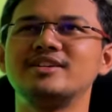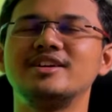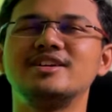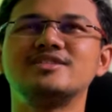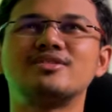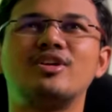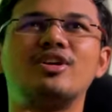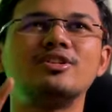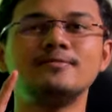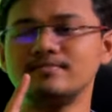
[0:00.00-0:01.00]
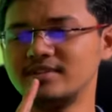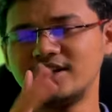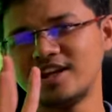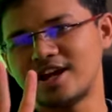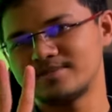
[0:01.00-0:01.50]
is on
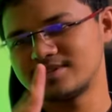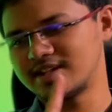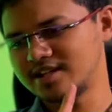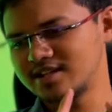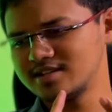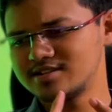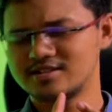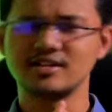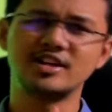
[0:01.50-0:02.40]
three apps that is